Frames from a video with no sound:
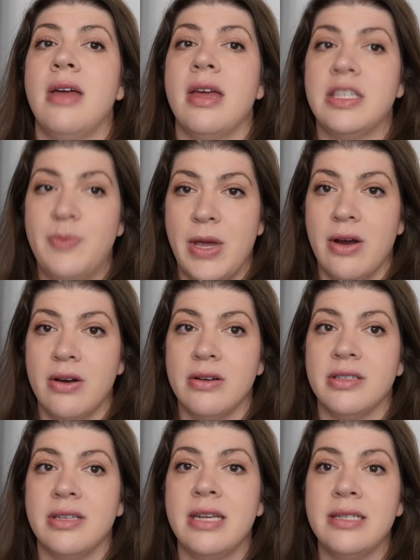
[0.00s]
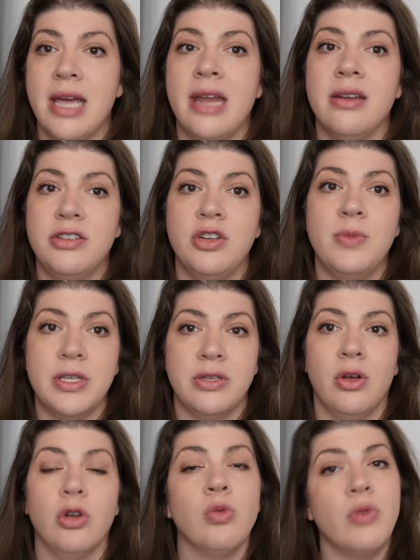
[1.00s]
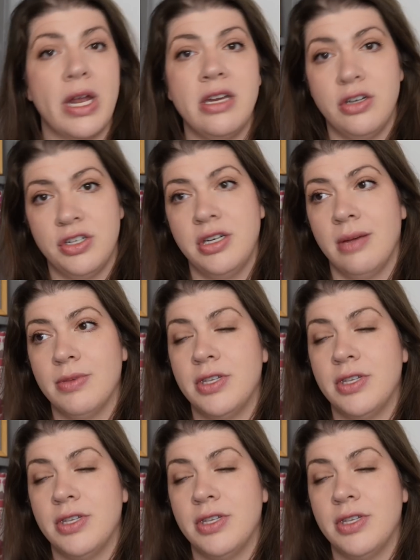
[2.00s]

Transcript: spares intended to be sold ready to ship.